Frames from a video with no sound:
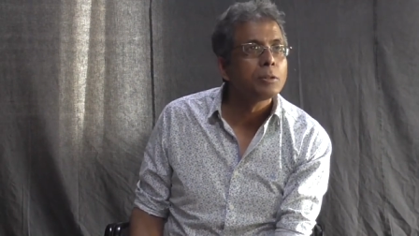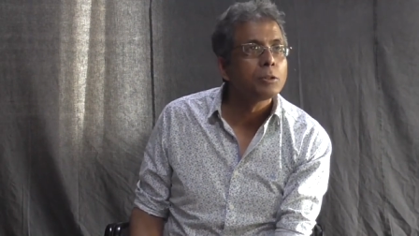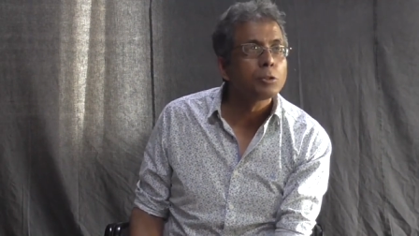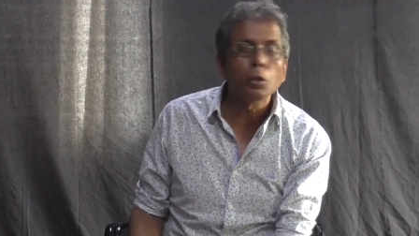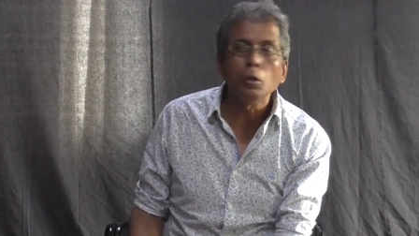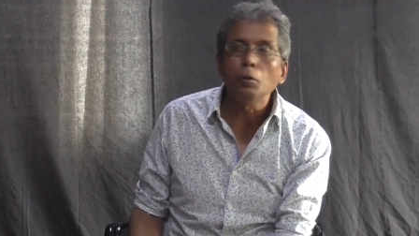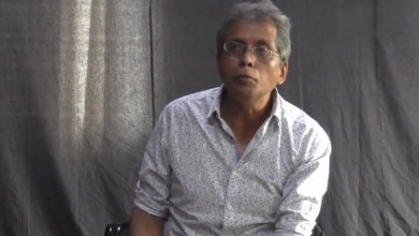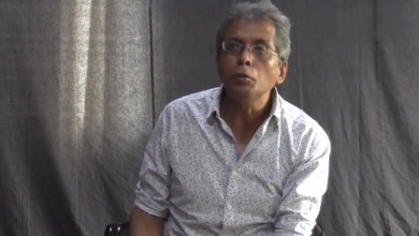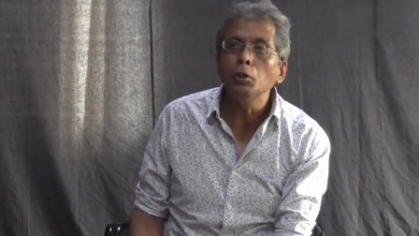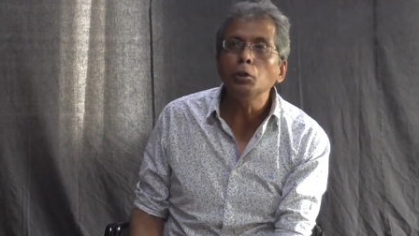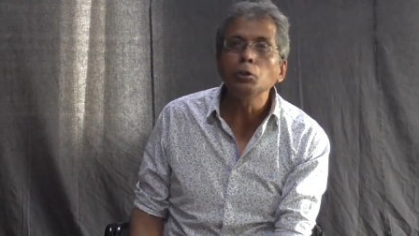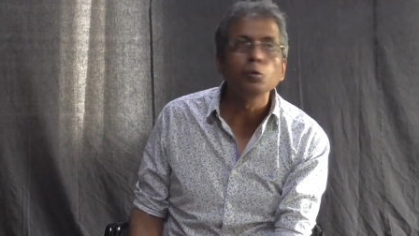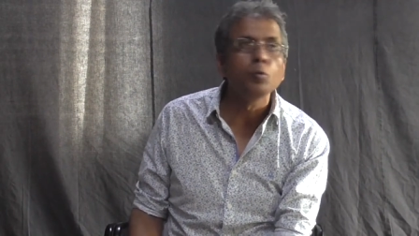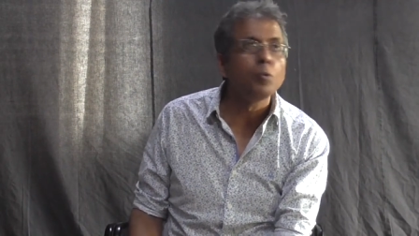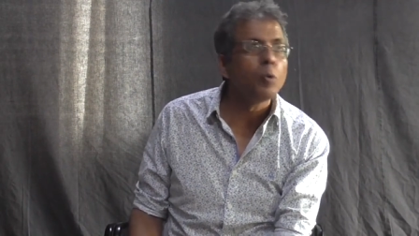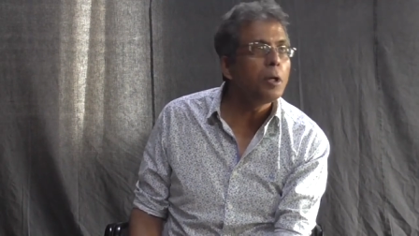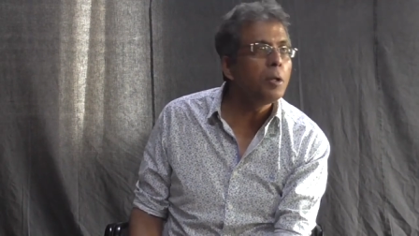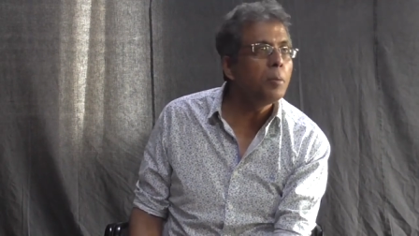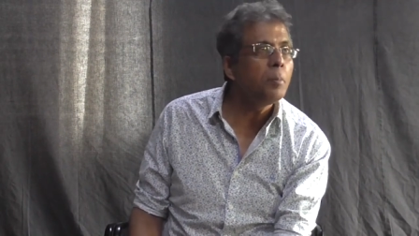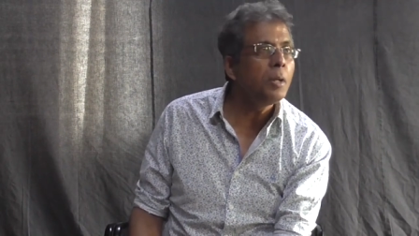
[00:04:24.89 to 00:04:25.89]
So, of course,
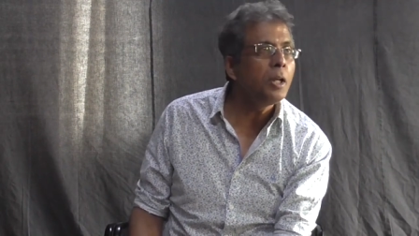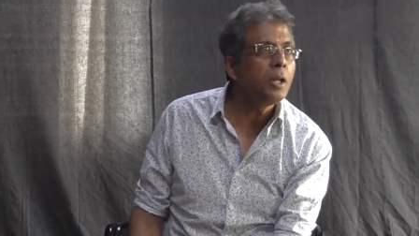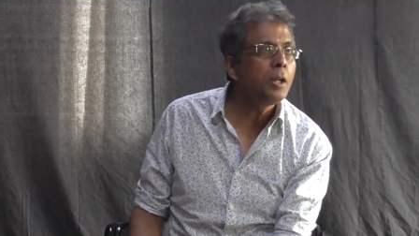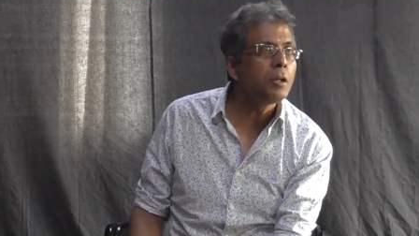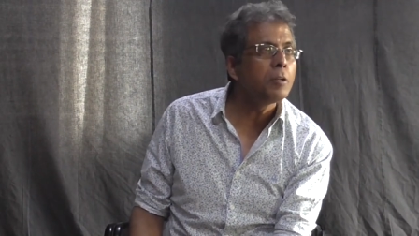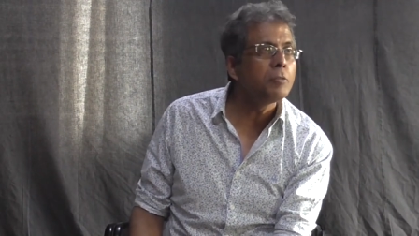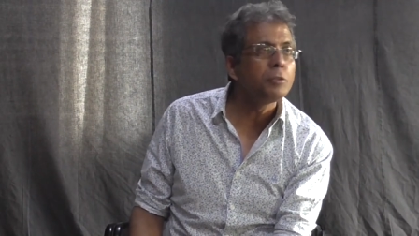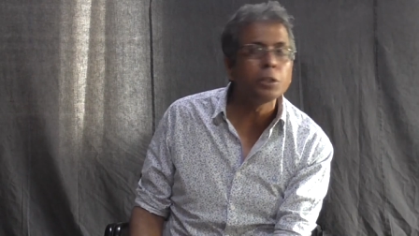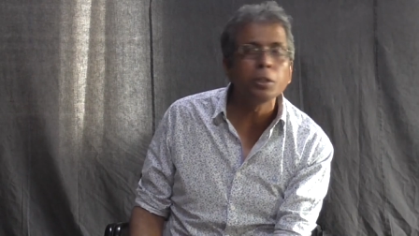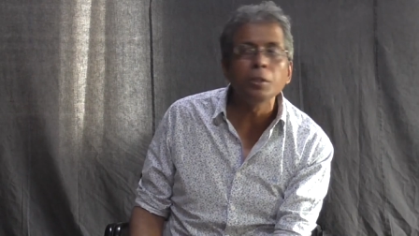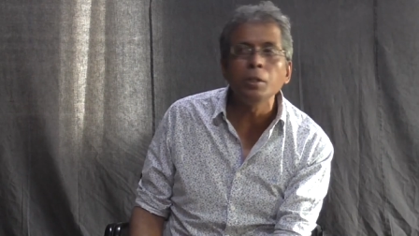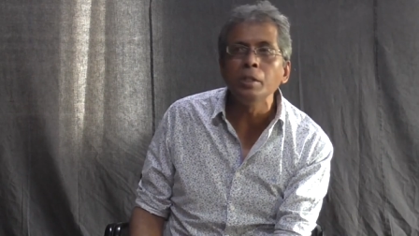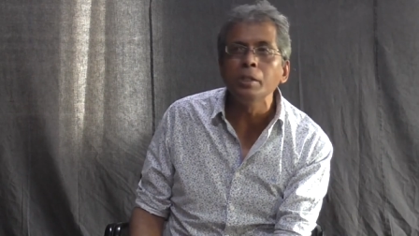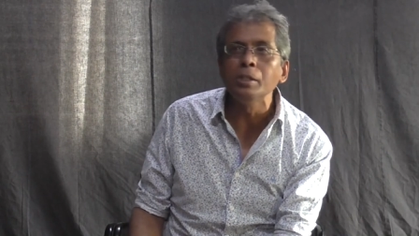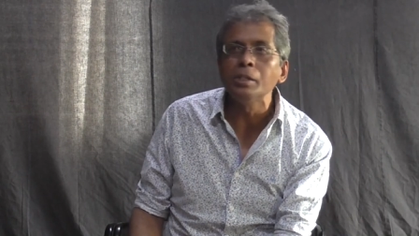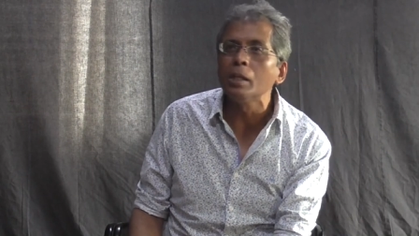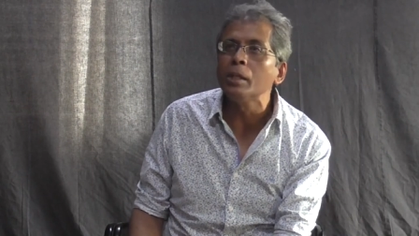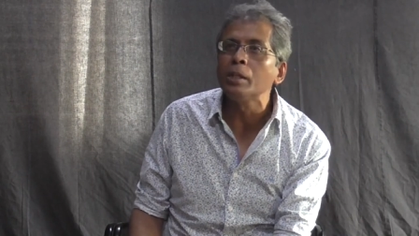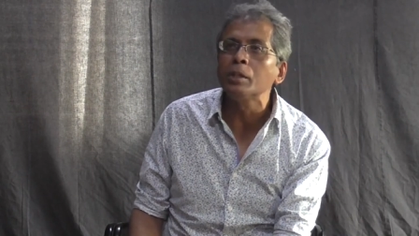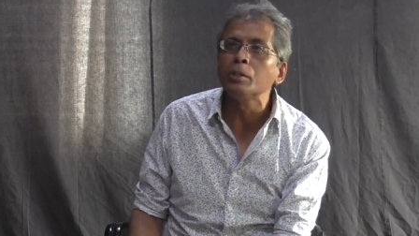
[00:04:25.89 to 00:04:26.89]
one meaning of general
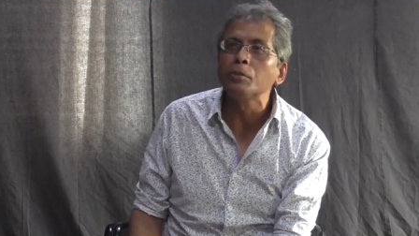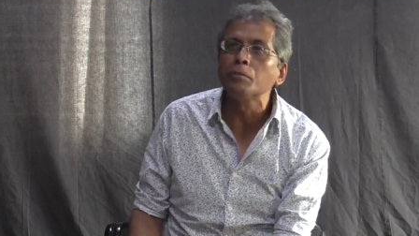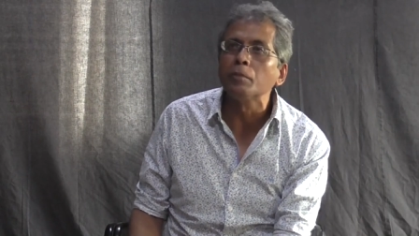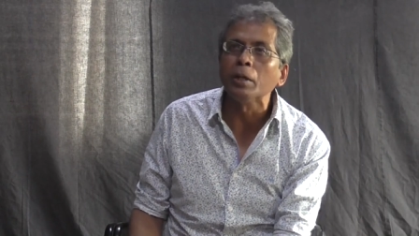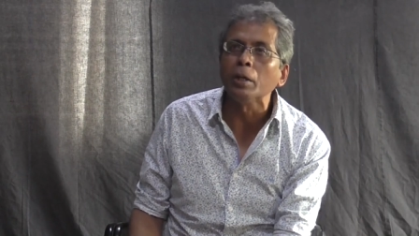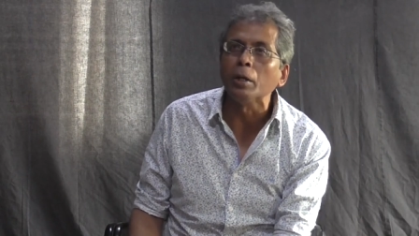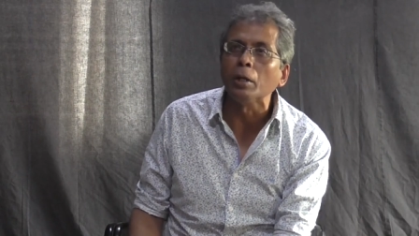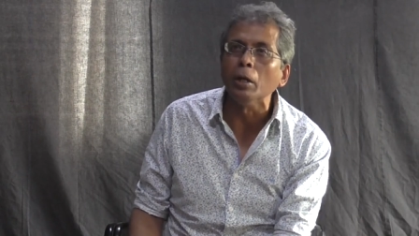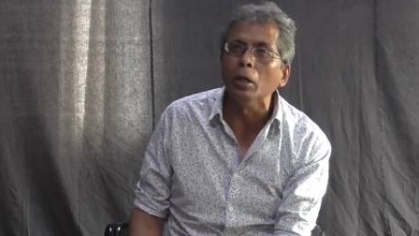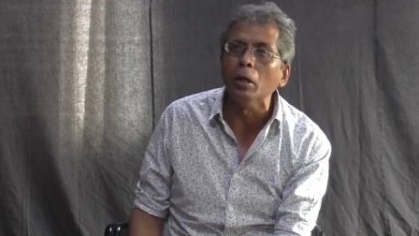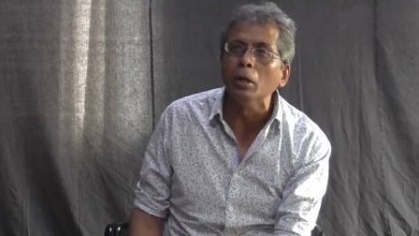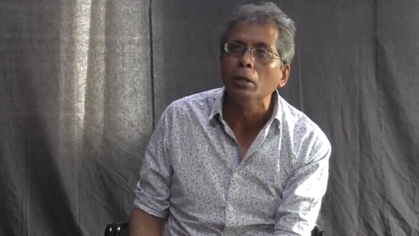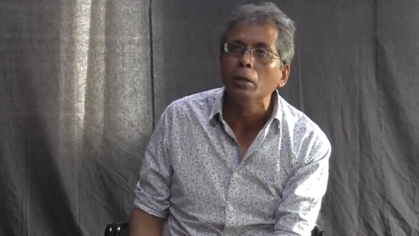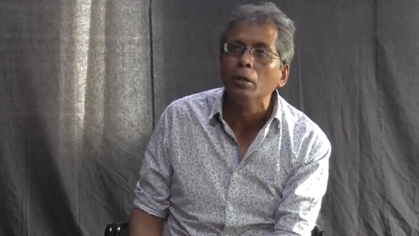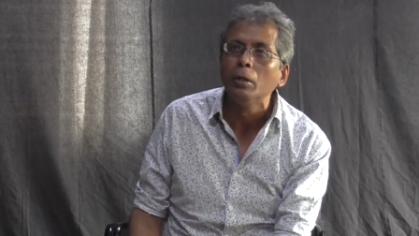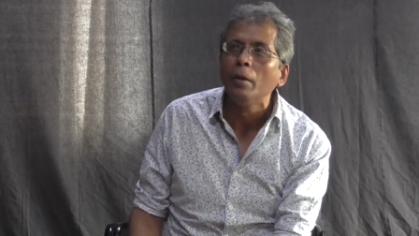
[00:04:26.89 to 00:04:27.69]
intellect is very clear